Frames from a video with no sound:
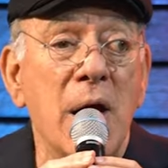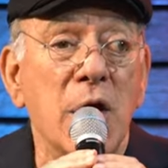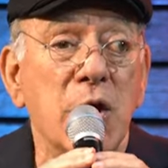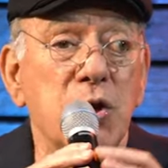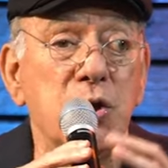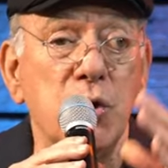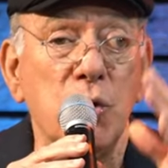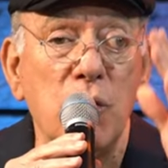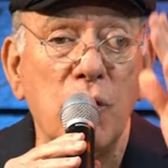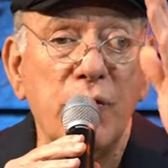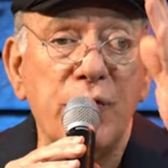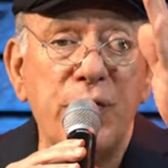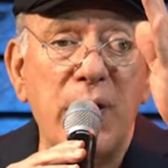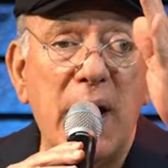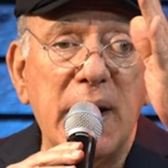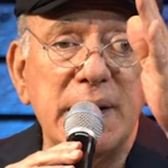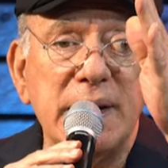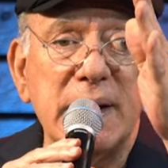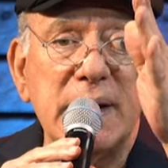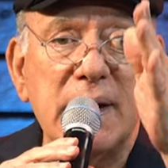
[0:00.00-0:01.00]
you'll
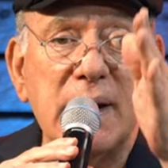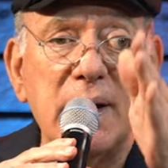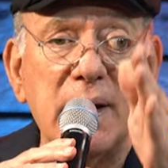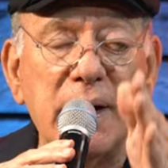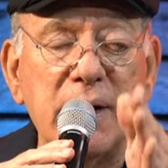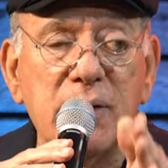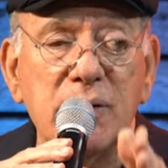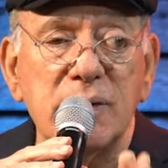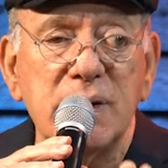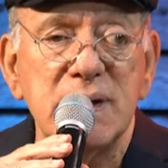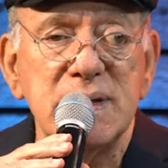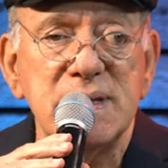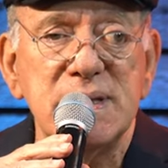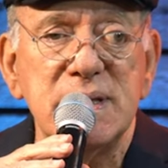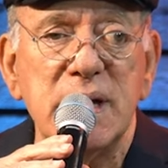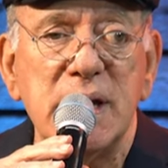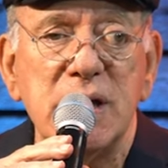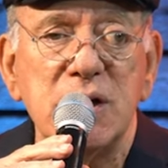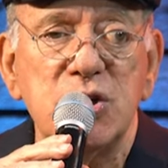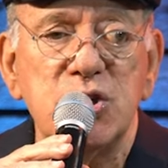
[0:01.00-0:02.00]
find a clear
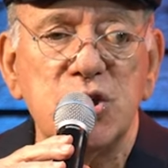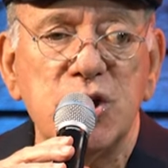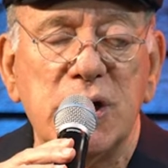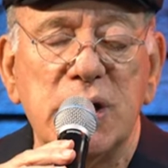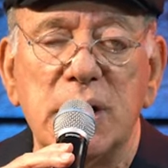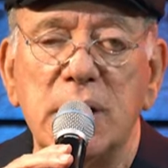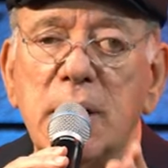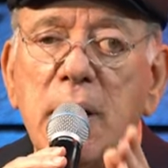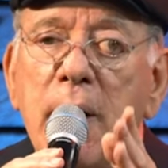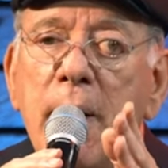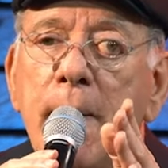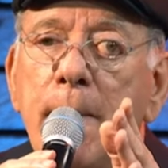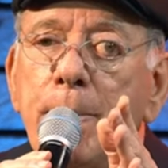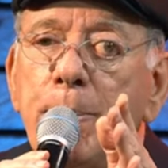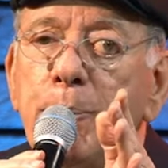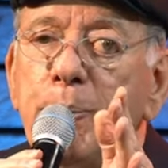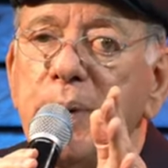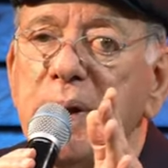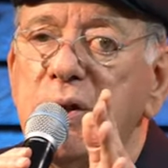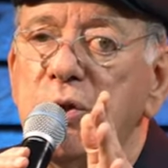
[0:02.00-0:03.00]
distinction
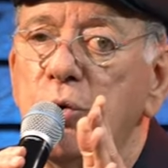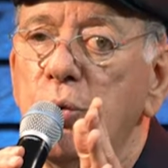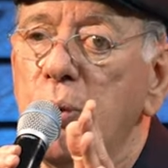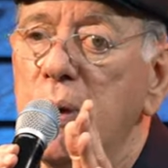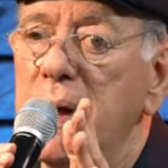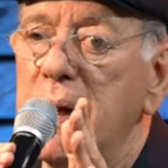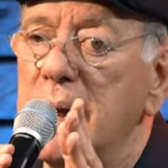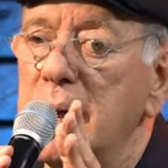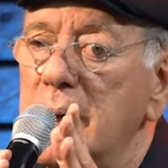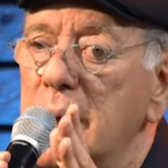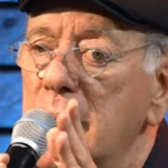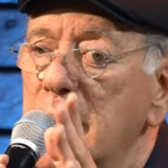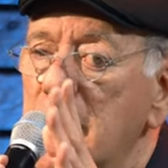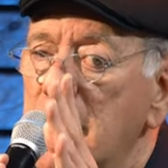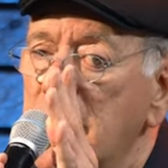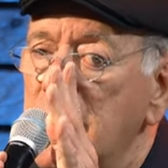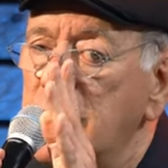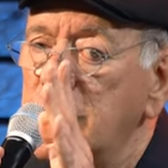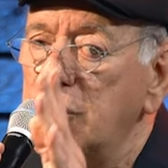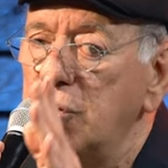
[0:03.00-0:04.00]
between
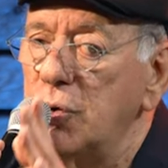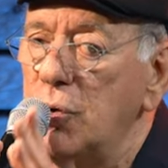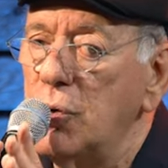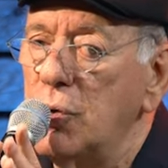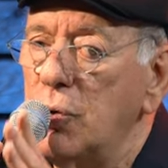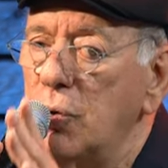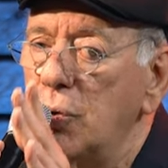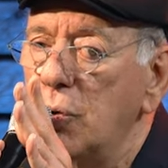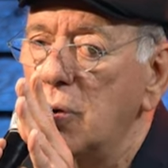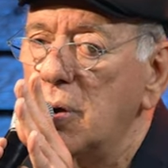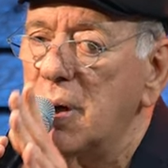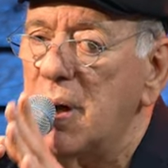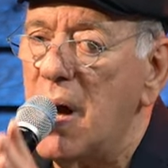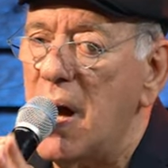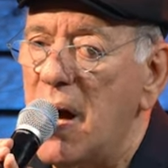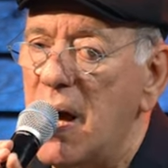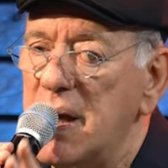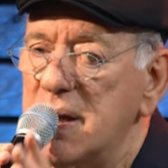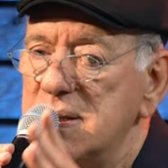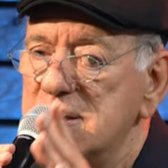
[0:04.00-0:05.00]
two
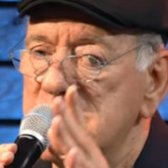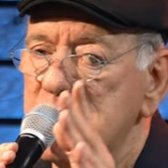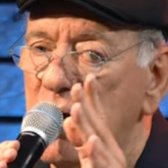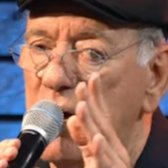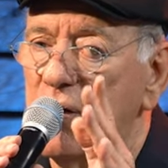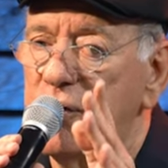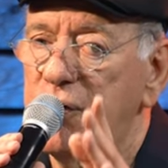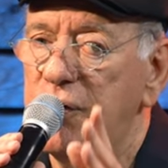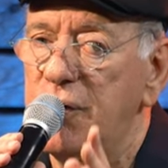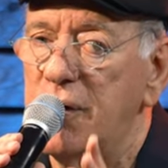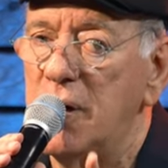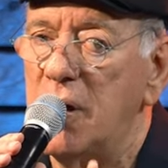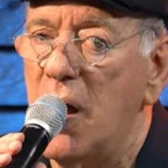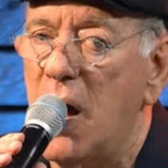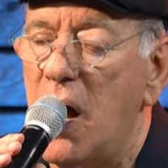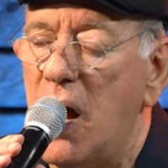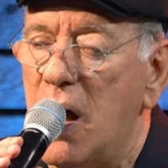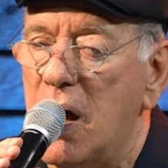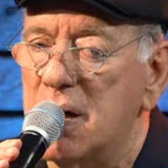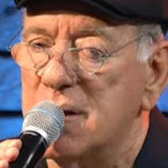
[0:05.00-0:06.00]
kinds of
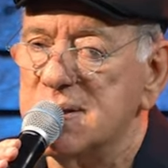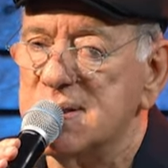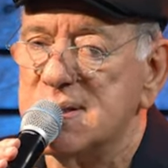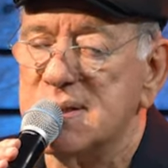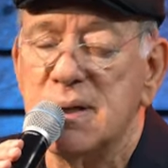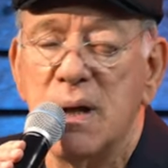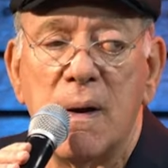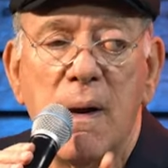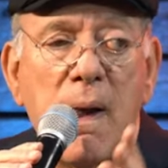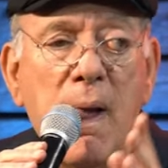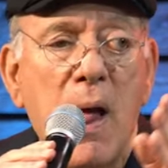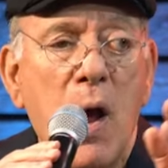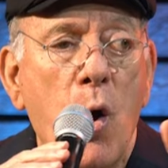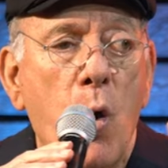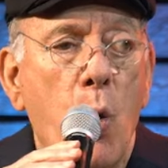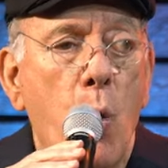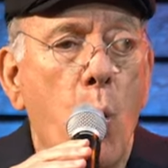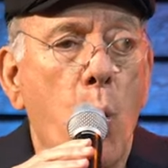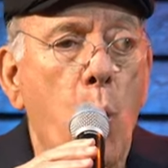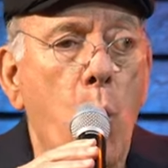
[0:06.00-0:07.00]
laws.
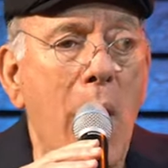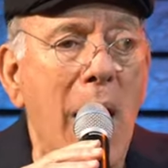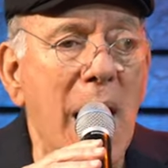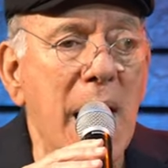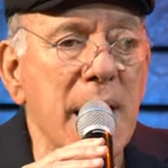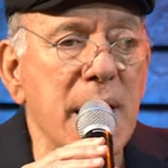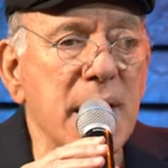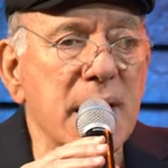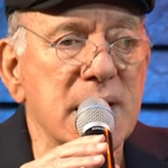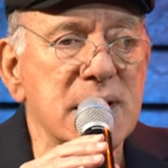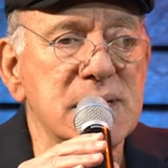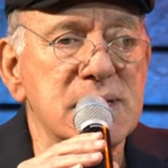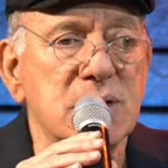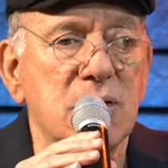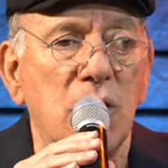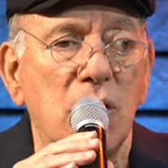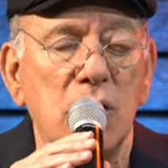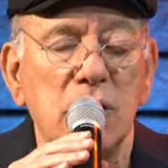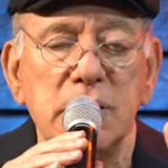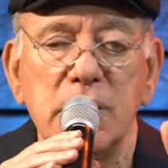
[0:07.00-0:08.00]
One is
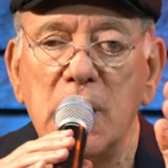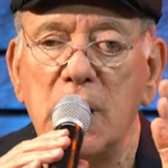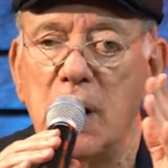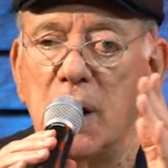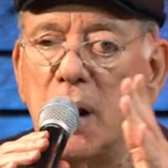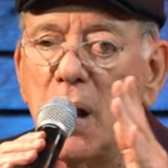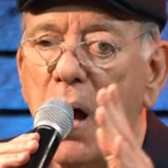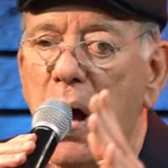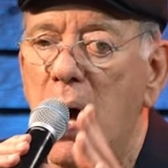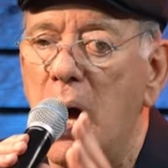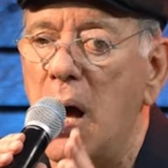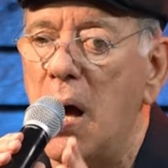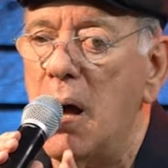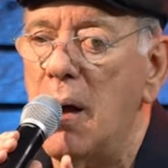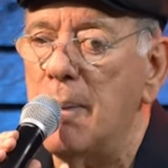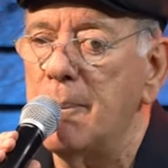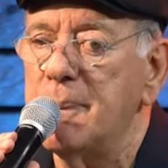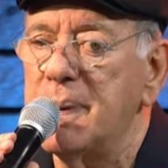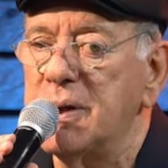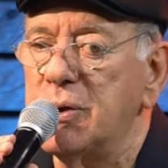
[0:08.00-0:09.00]
called the
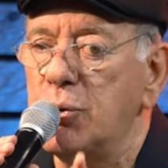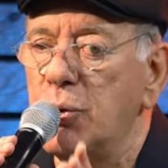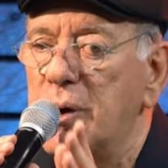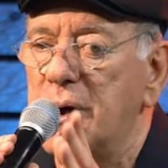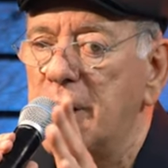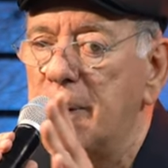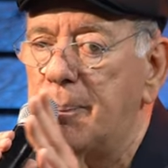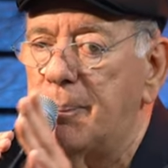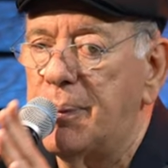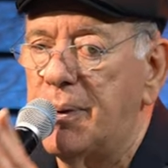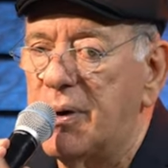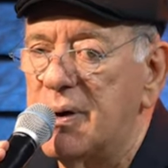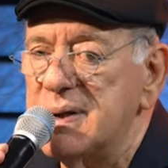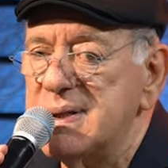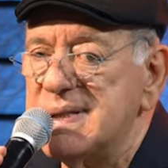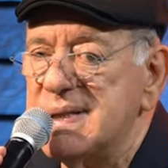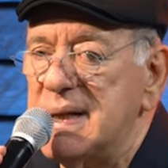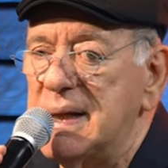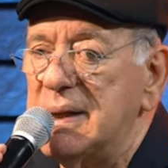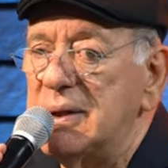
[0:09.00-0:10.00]
law between a
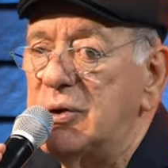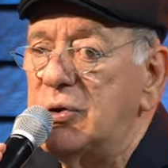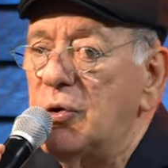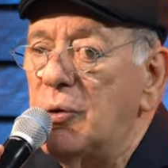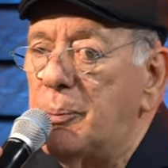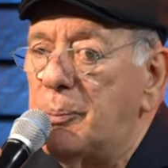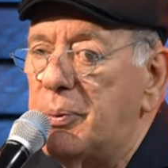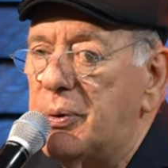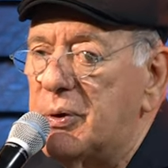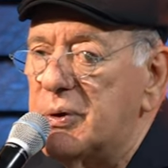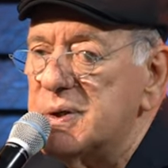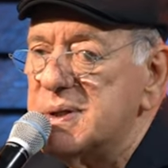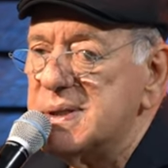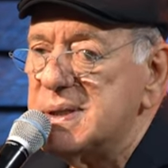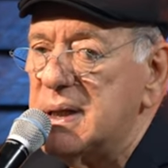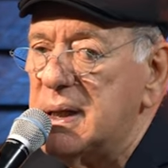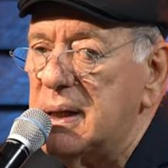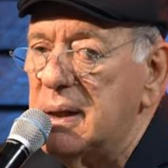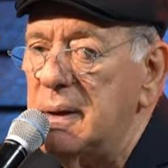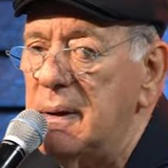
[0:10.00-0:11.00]
person to
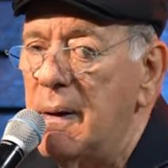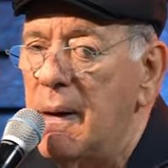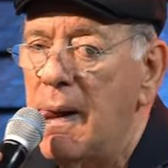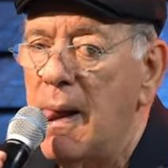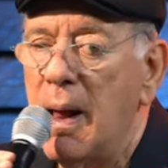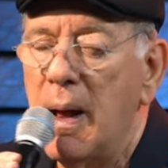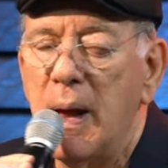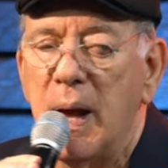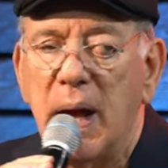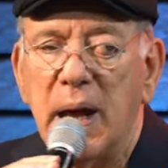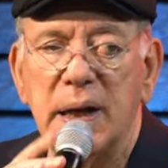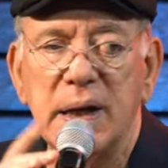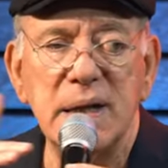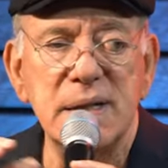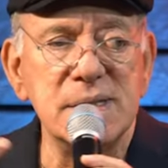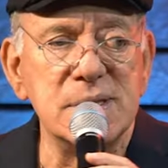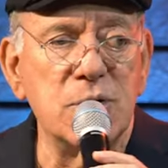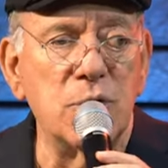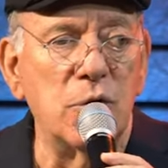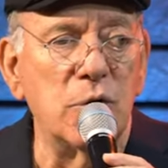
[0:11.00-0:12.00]
person, and
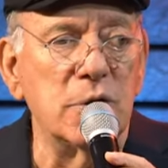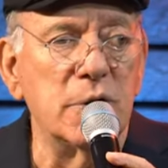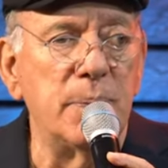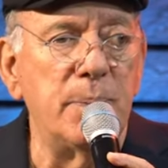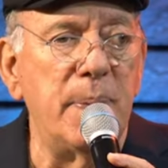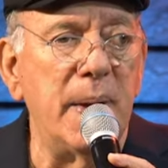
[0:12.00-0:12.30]
it's called